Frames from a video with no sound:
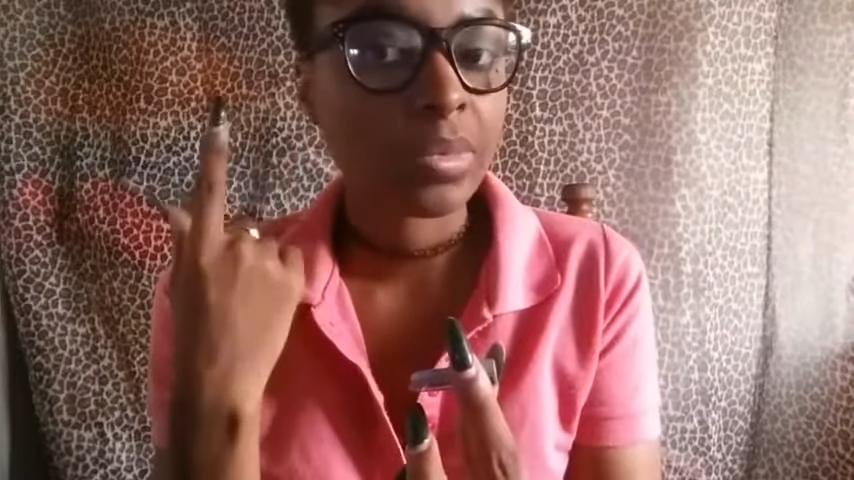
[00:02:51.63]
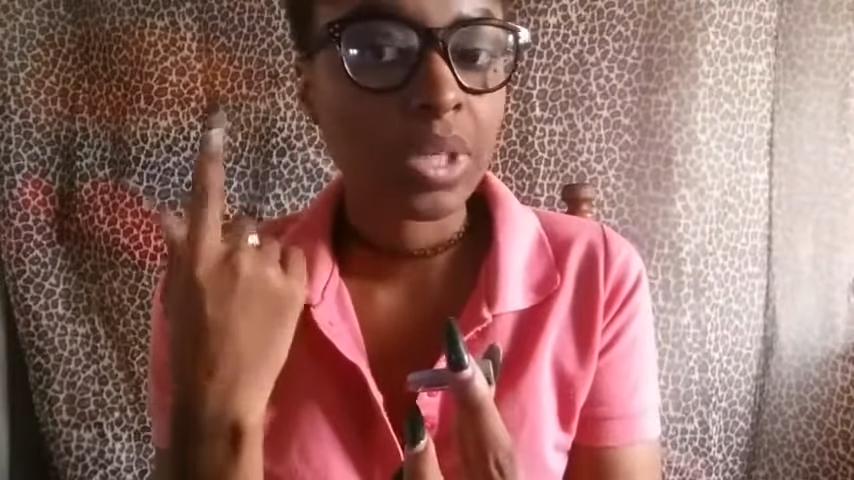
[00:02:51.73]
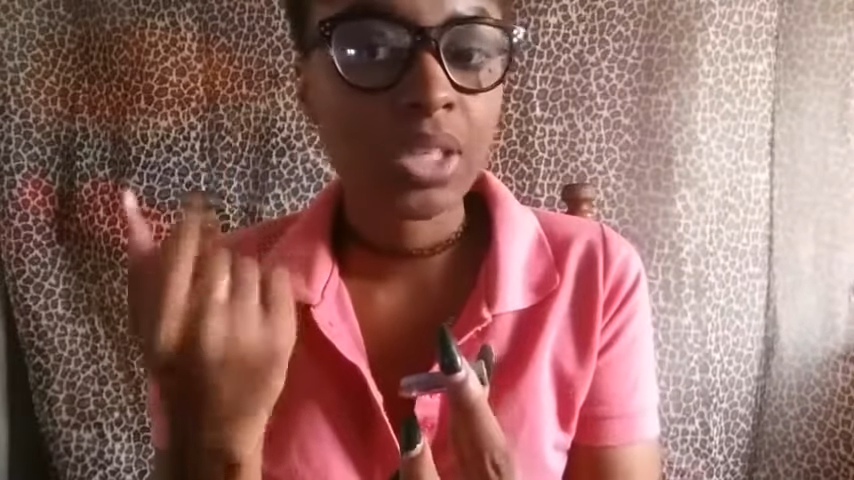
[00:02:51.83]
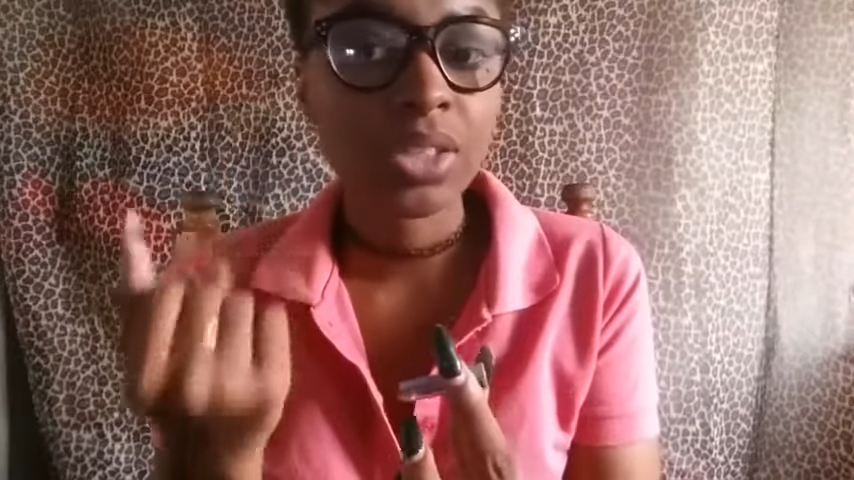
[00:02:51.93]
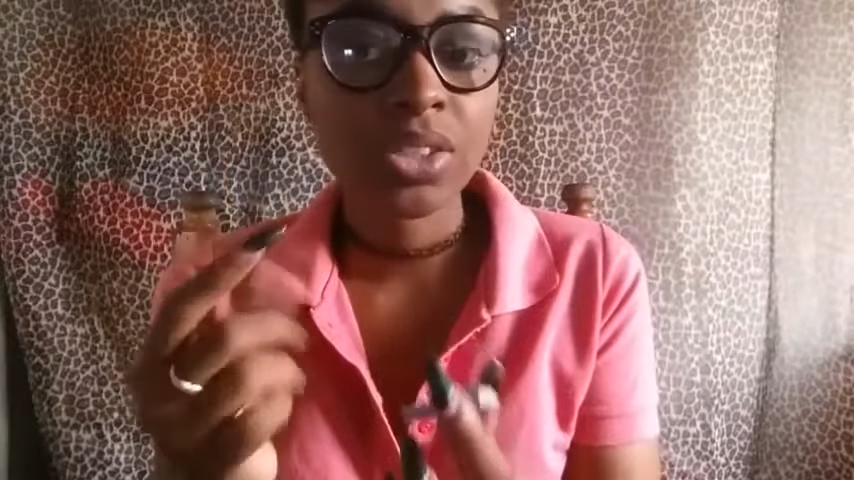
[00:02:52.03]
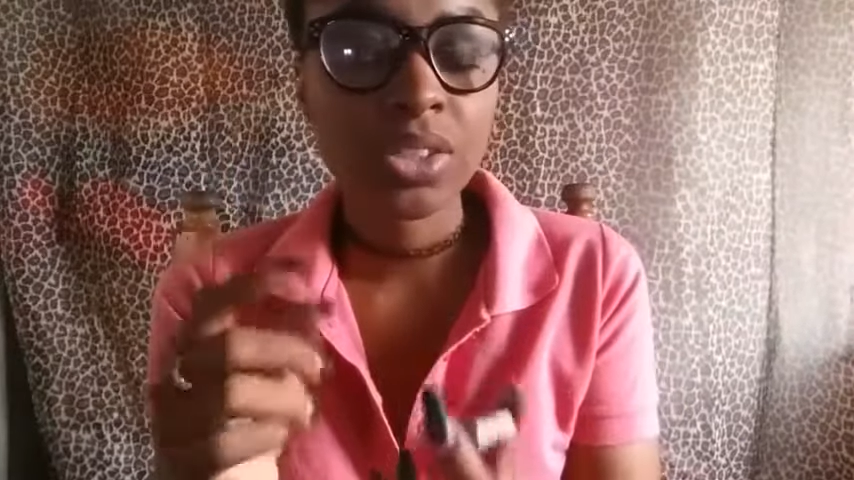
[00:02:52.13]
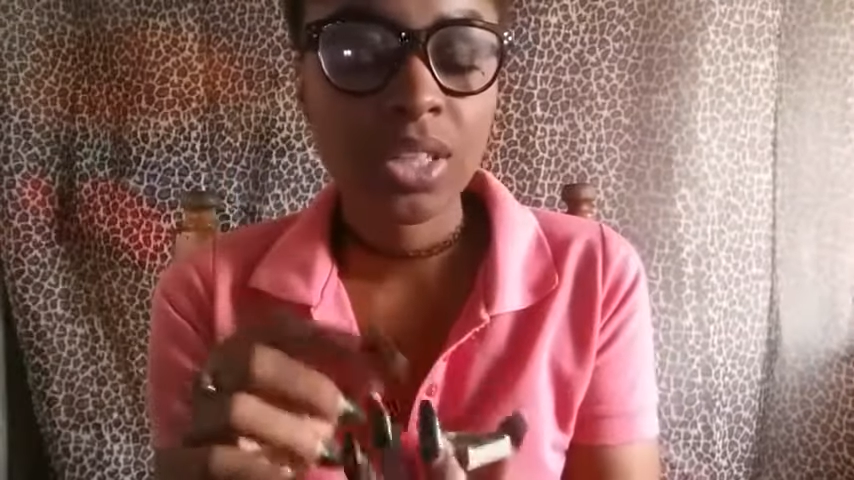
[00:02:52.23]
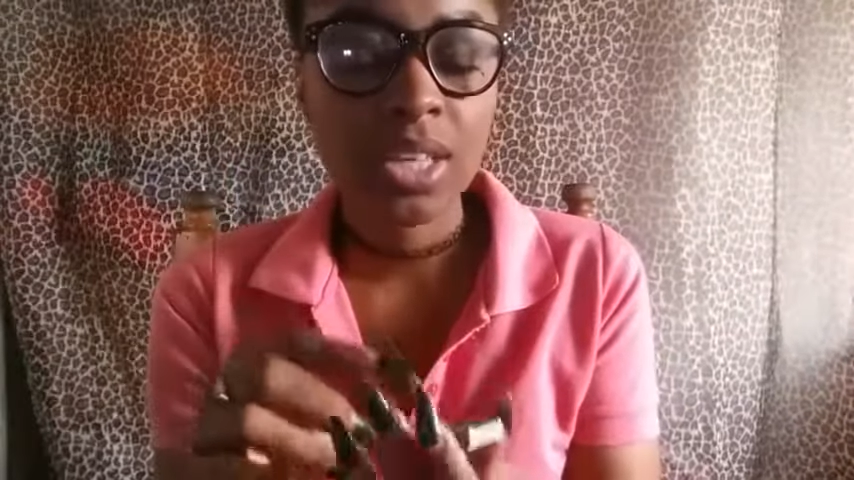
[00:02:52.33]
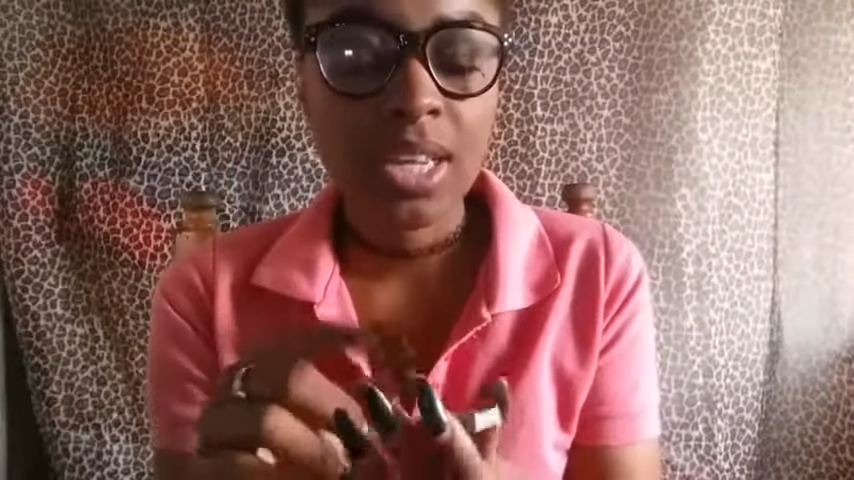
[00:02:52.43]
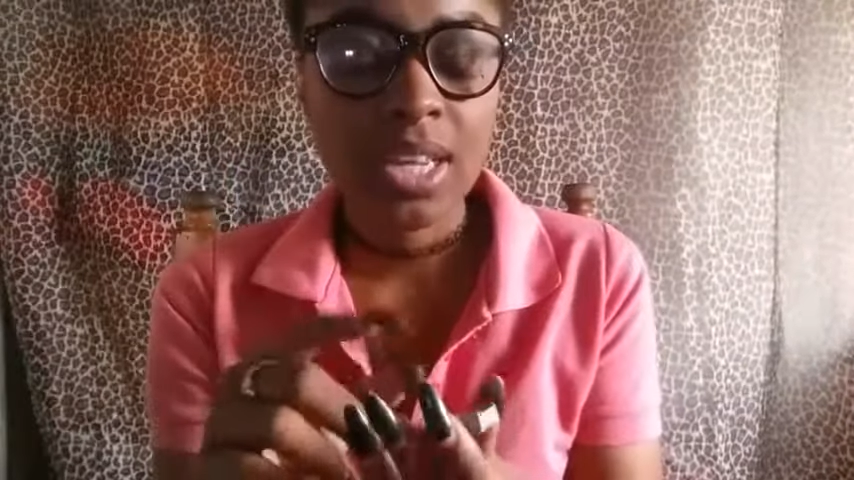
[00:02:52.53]
blush.
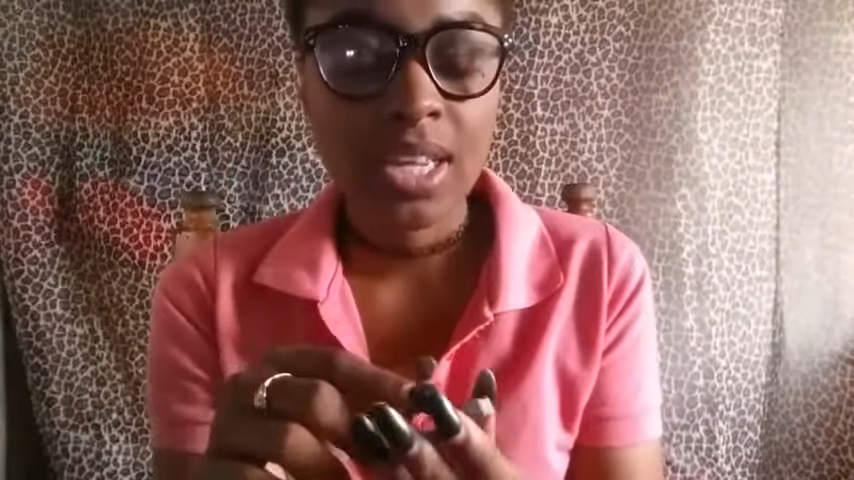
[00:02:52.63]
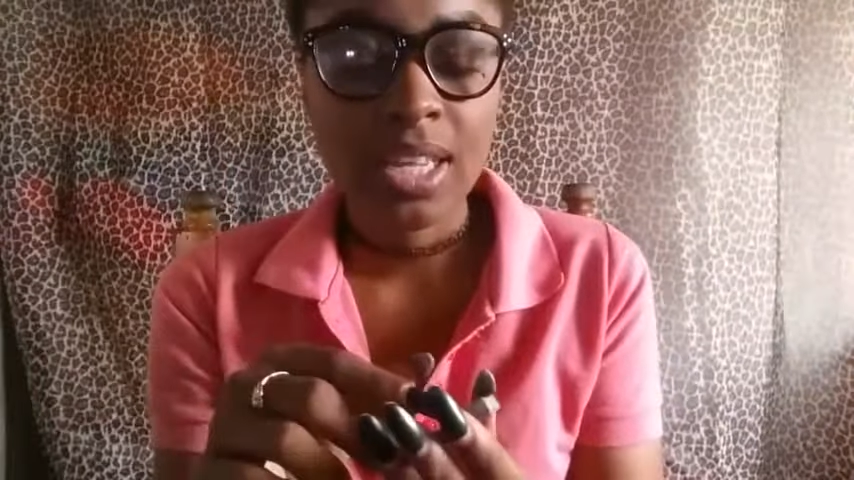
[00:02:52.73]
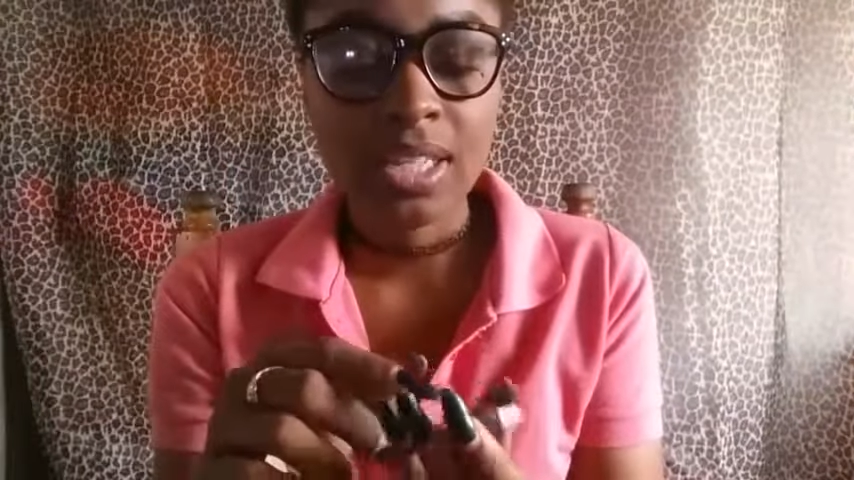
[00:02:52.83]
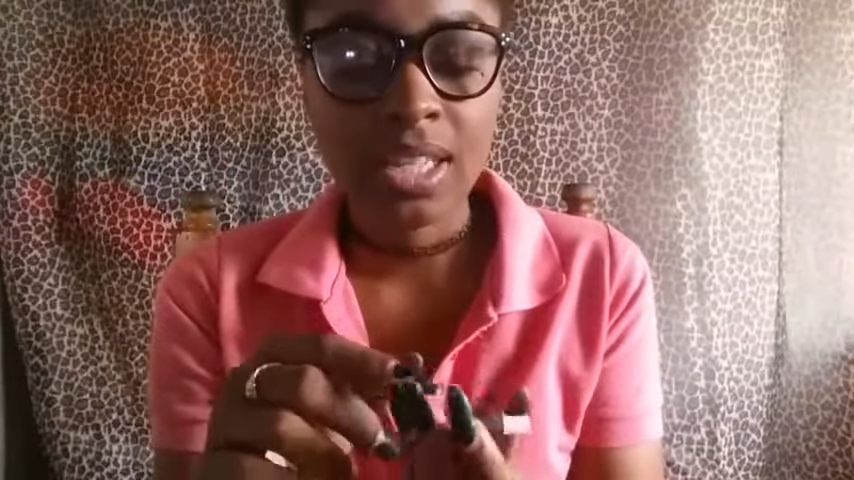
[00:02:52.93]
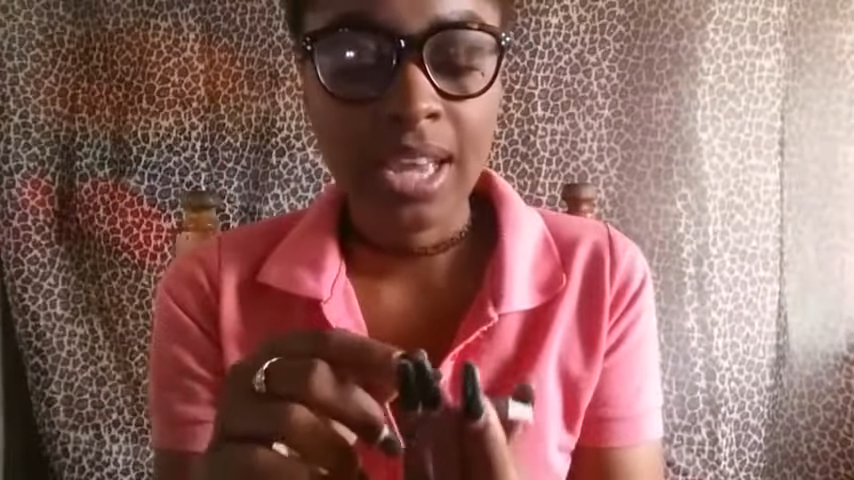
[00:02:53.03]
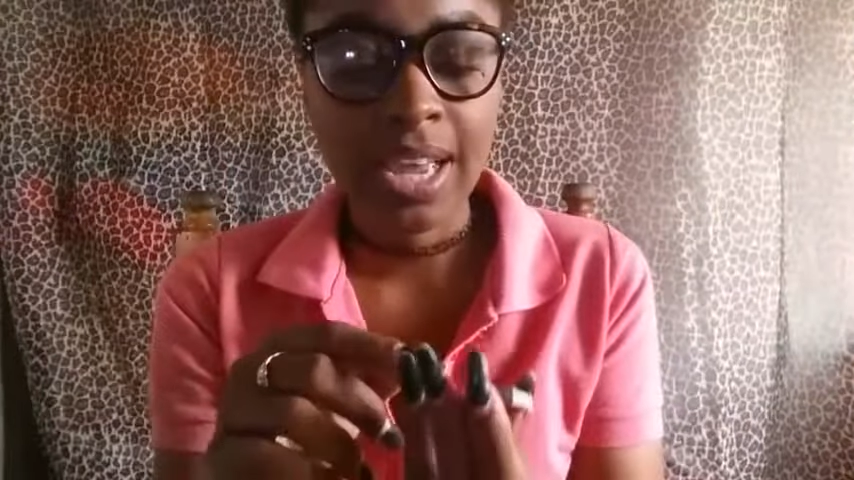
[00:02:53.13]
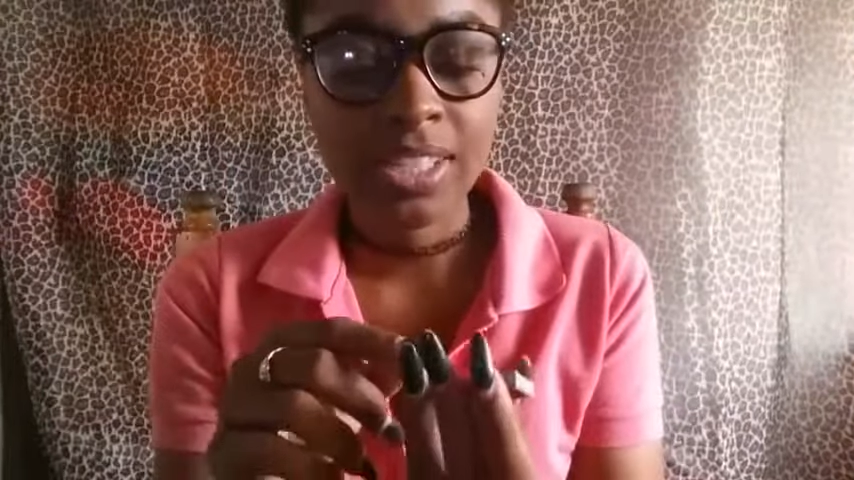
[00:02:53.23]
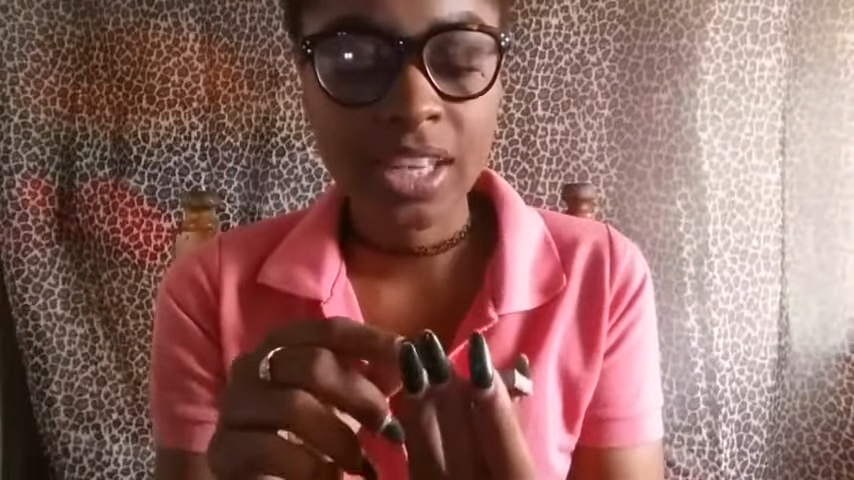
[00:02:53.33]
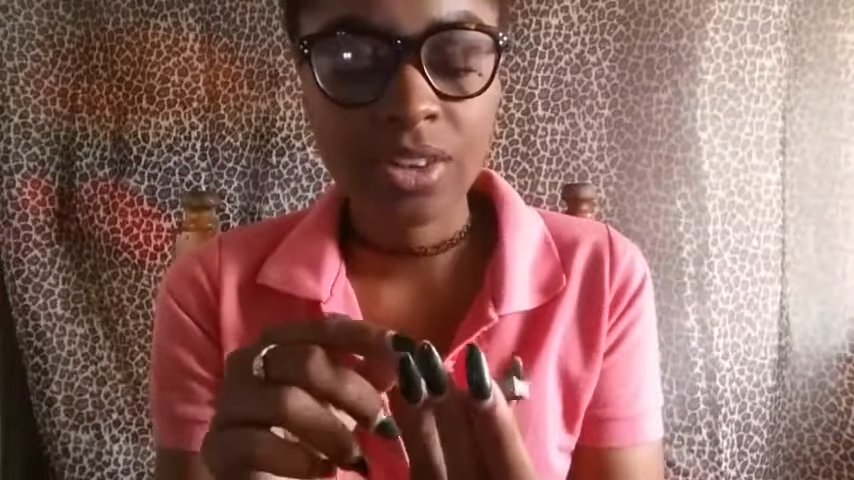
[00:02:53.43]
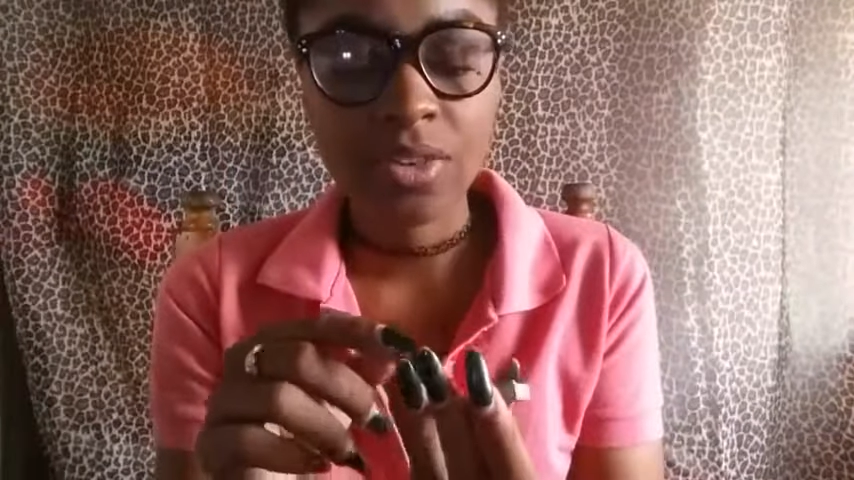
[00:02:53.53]
It's an
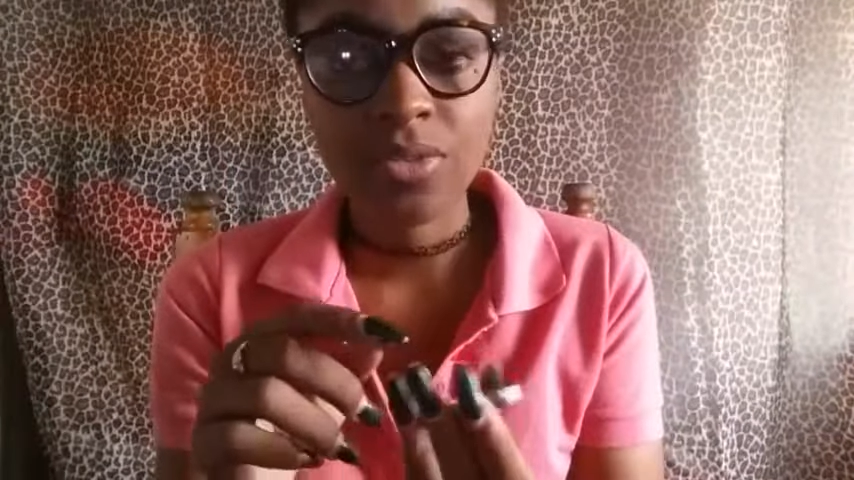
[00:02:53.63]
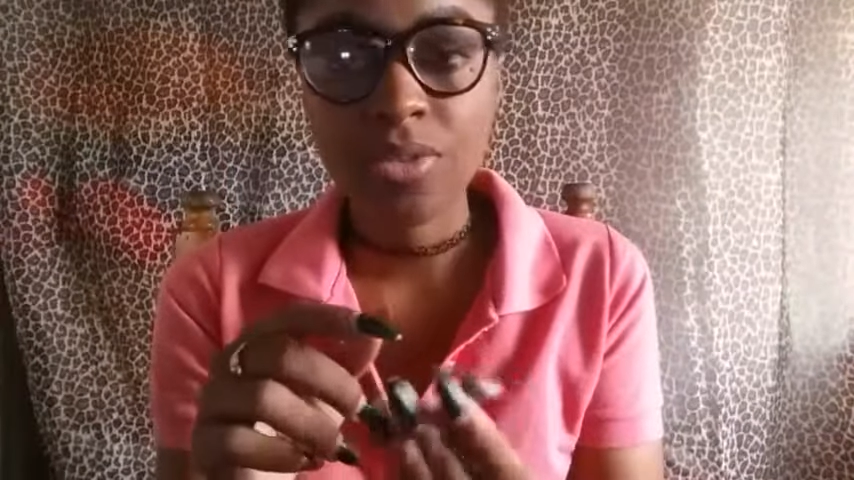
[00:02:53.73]
eyeshadow